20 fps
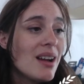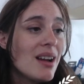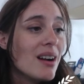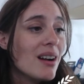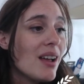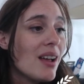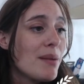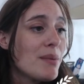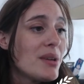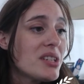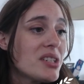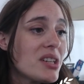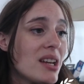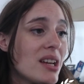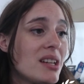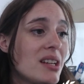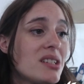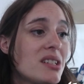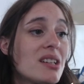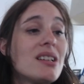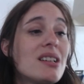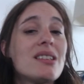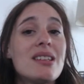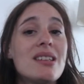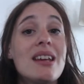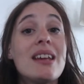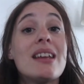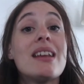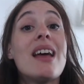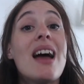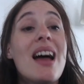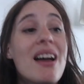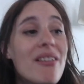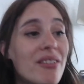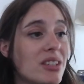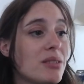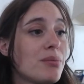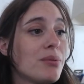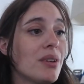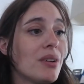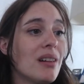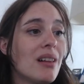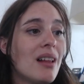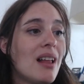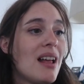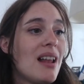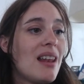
Climate change is inevitable.